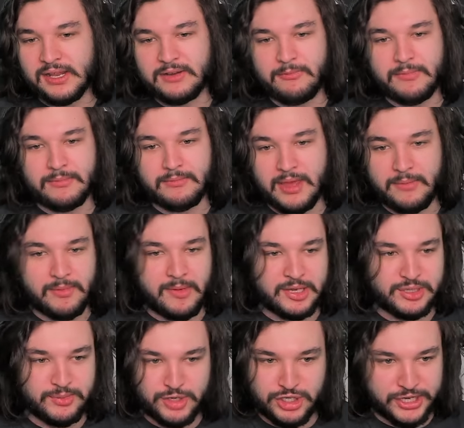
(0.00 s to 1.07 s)
and maybe
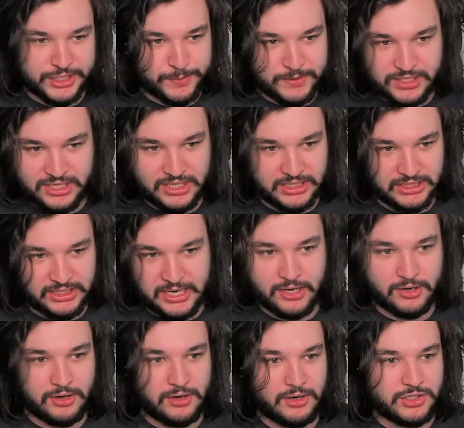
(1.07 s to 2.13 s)
make some adjustments to the
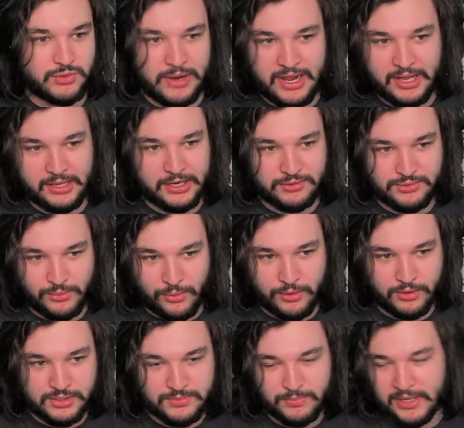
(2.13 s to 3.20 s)
later Twilight Lands
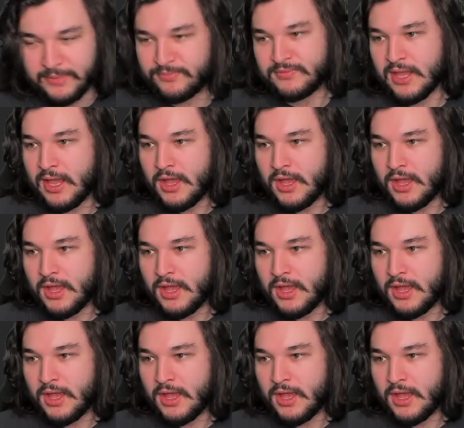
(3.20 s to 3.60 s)
rewards, but